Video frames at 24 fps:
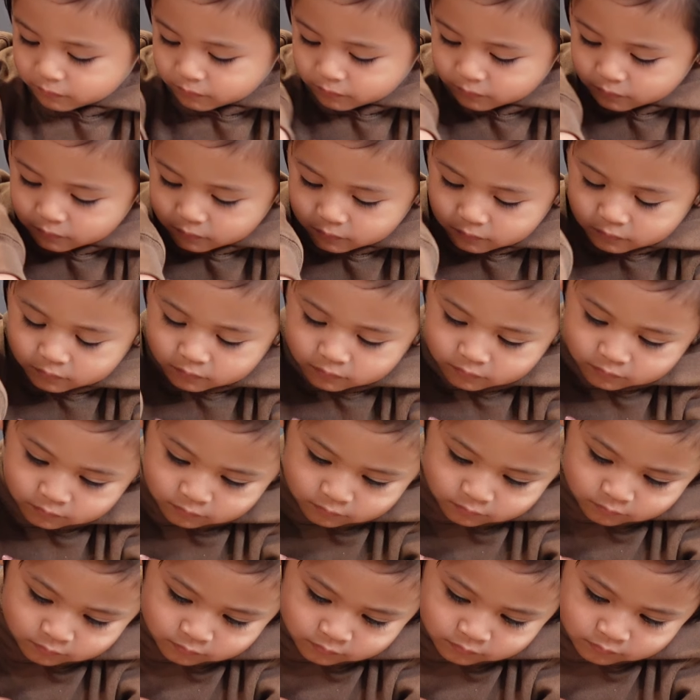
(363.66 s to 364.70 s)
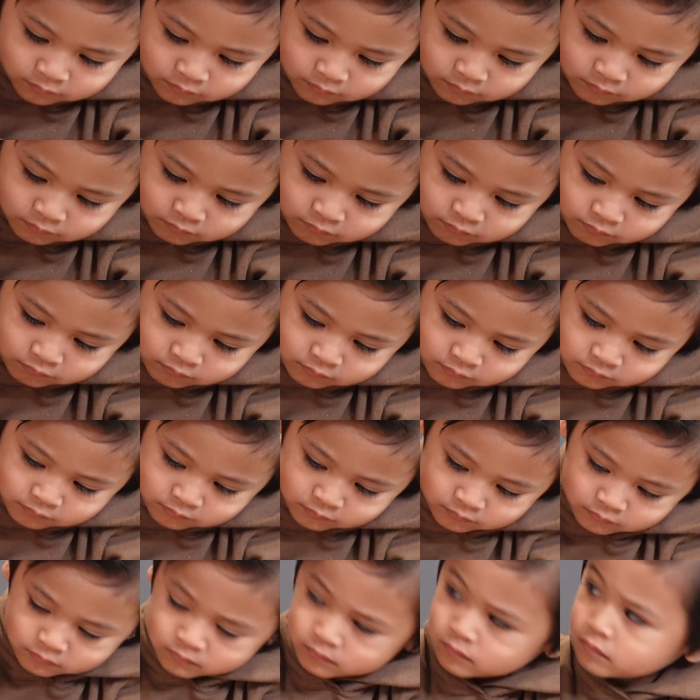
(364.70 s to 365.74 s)

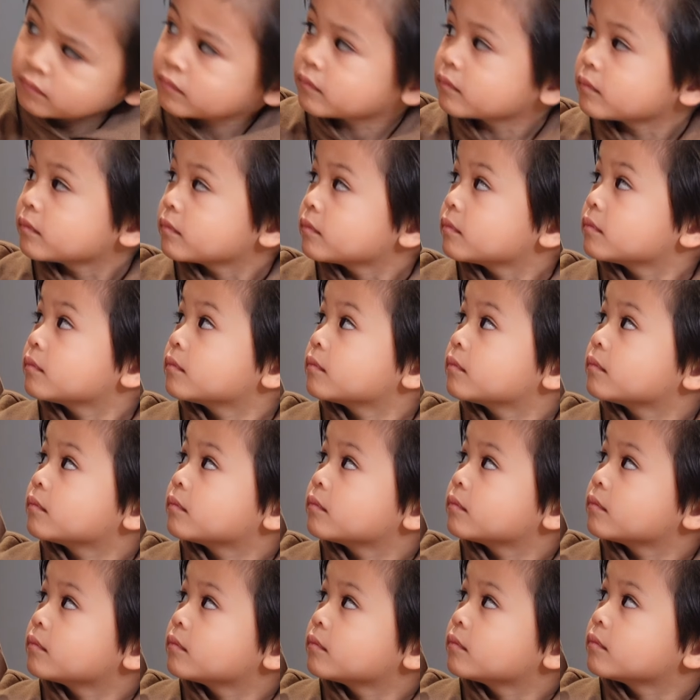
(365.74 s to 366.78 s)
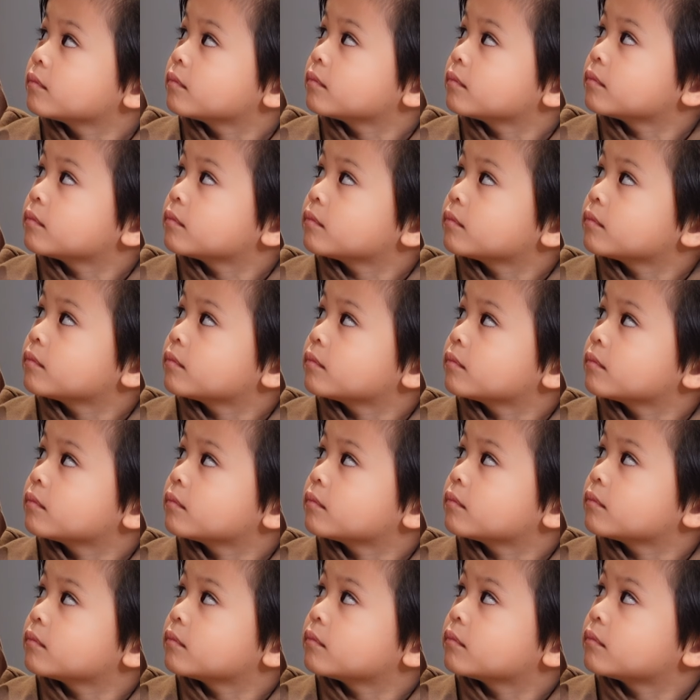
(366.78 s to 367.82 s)

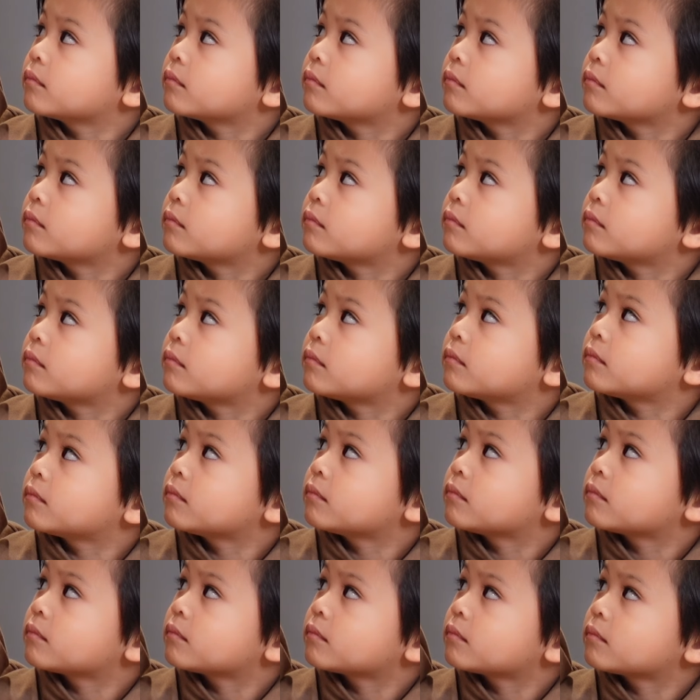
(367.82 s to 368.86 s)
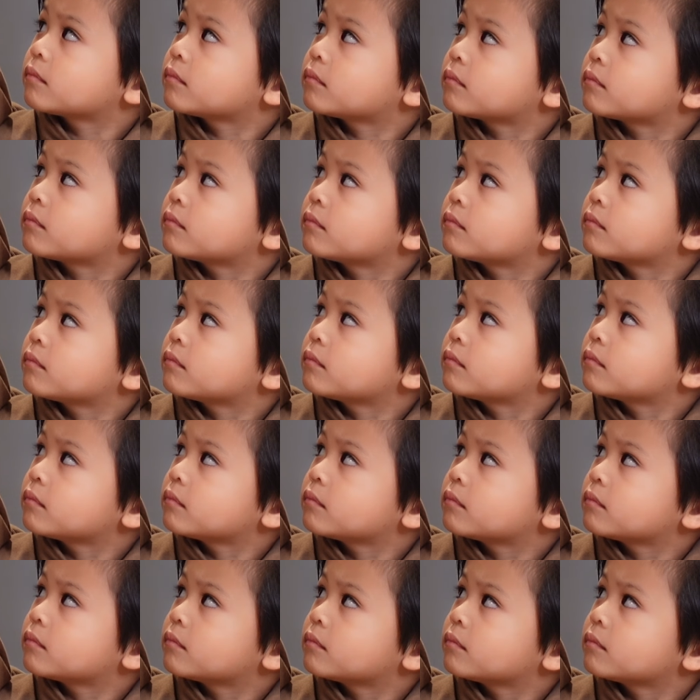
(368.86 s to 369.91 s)

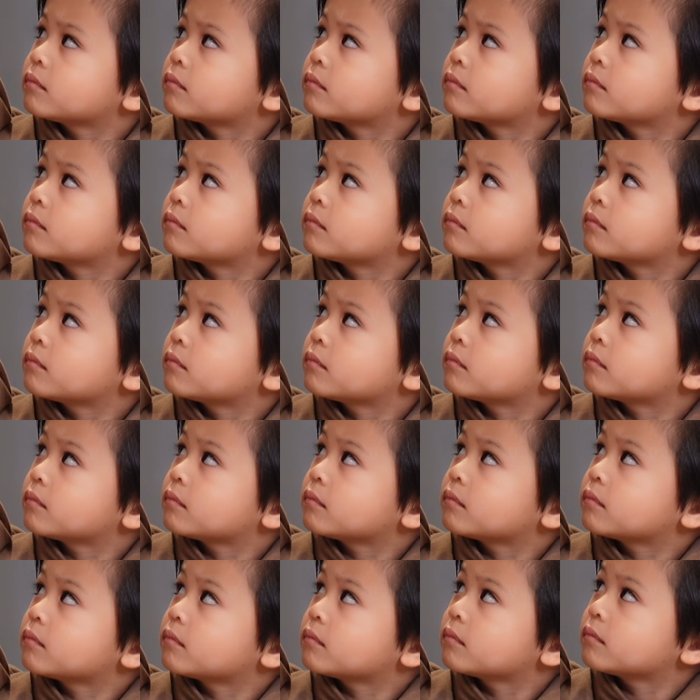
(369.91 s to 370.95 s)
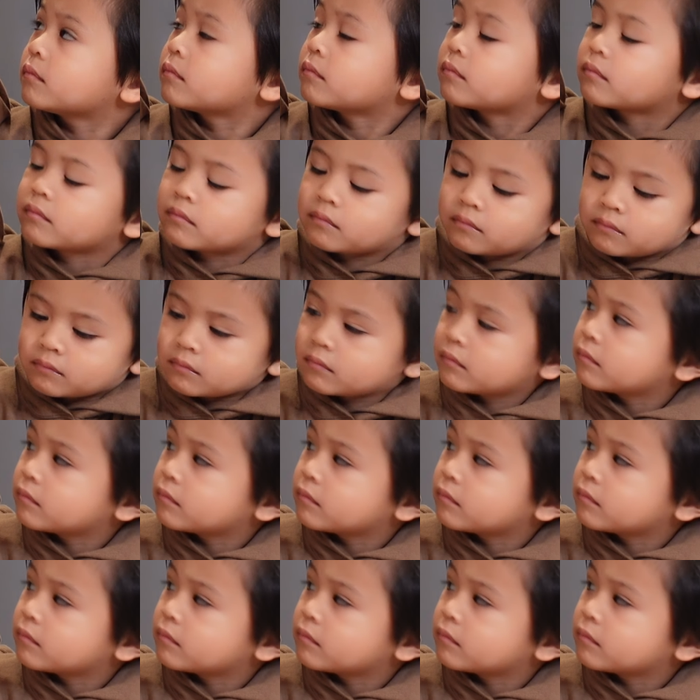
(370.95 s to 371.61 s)
The person shown says nothing.